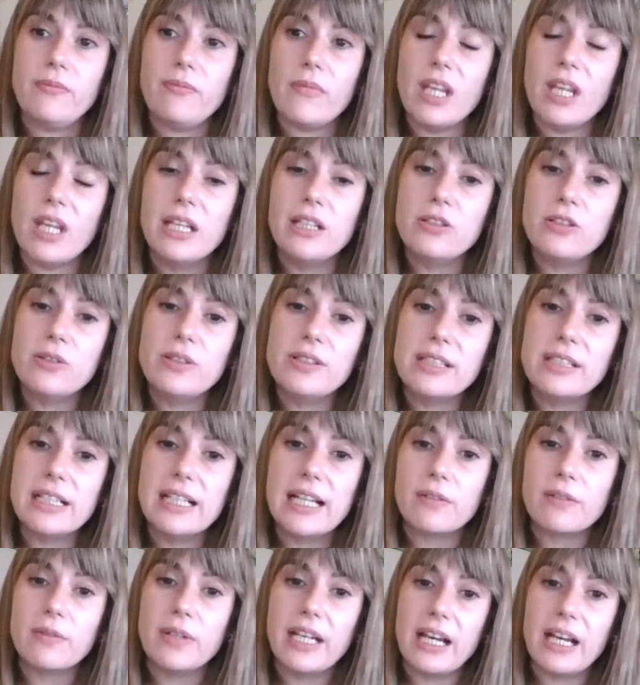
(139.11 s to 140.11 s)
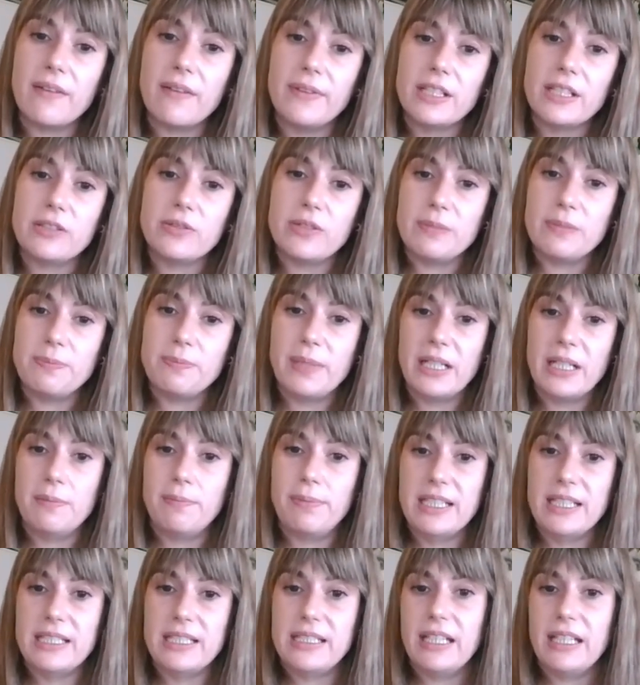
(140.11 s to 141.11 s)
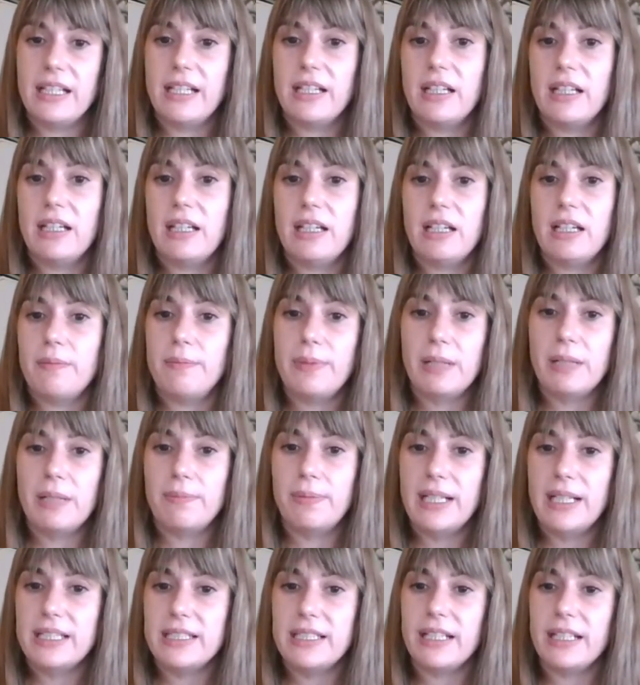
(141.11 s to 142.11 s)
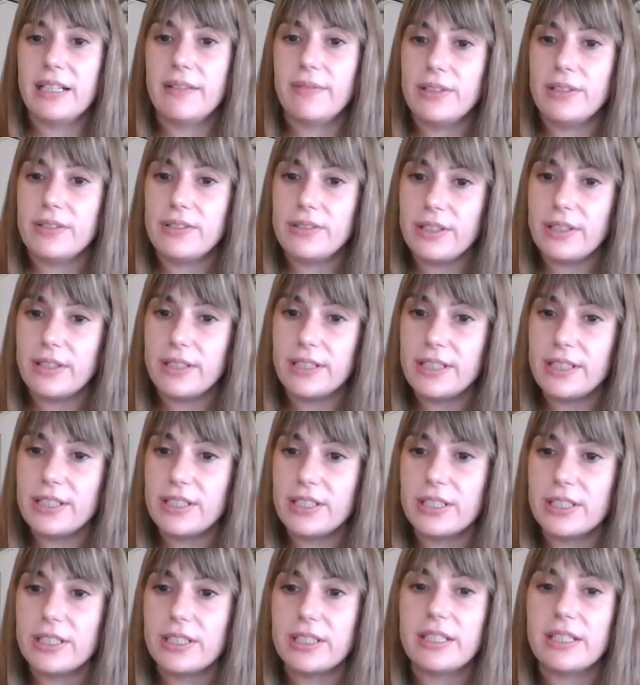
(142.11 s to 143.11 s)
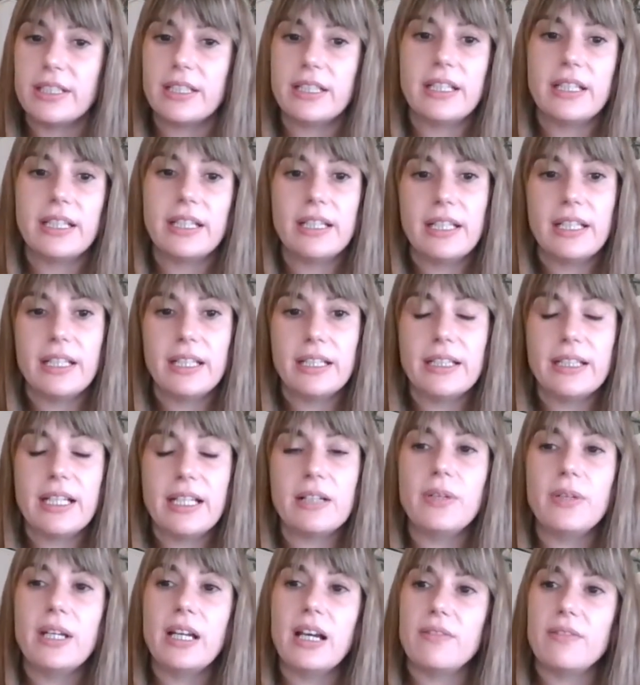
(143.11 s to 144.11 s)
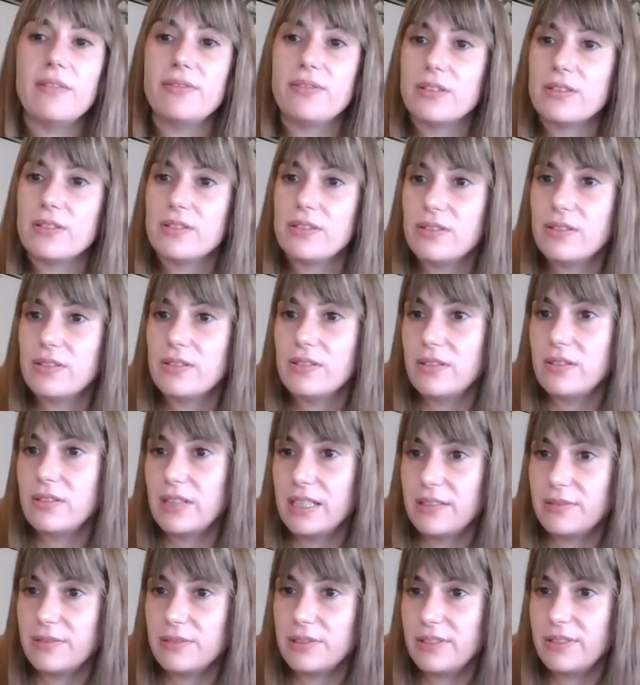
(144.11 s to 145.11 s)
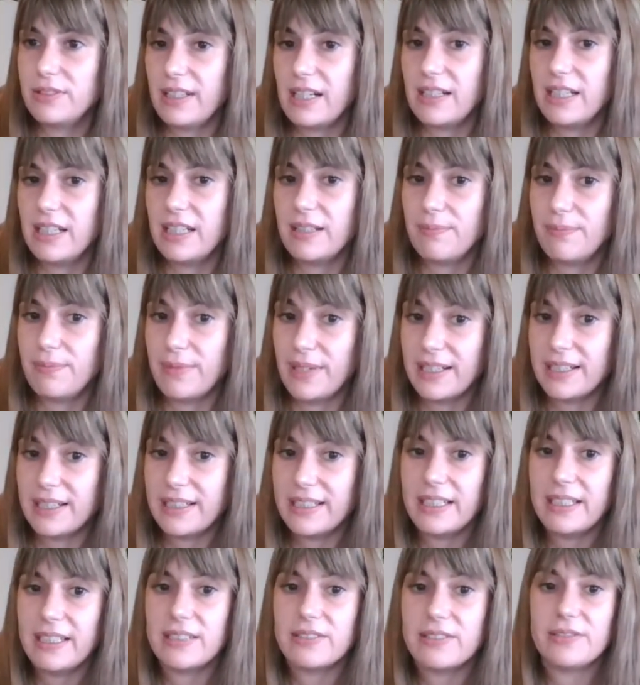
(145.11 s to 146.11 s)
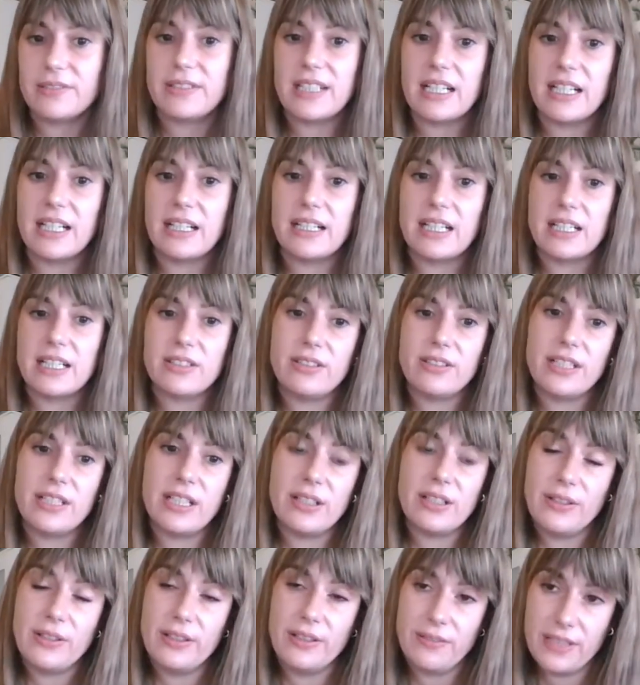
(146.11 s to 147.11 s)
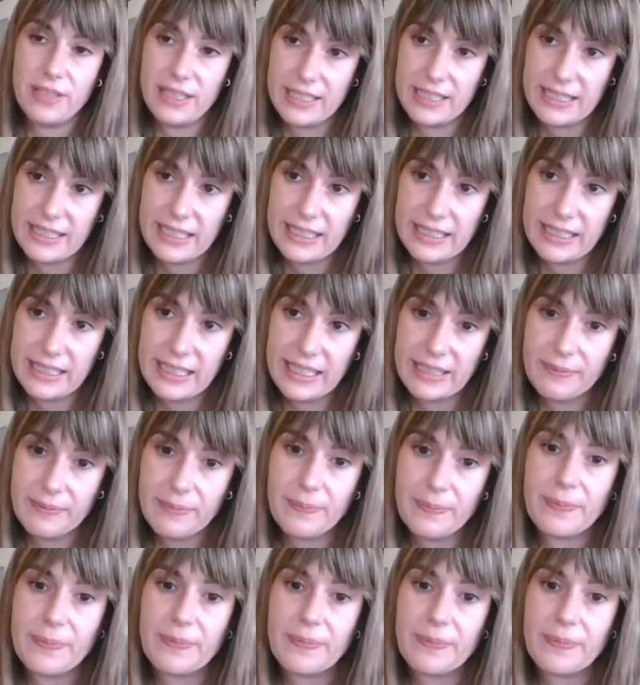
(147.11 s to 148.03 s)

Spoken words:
In Switzerland, we have the Swiss Paraplegic Research. Then we have also Australian partner, the Australian National University.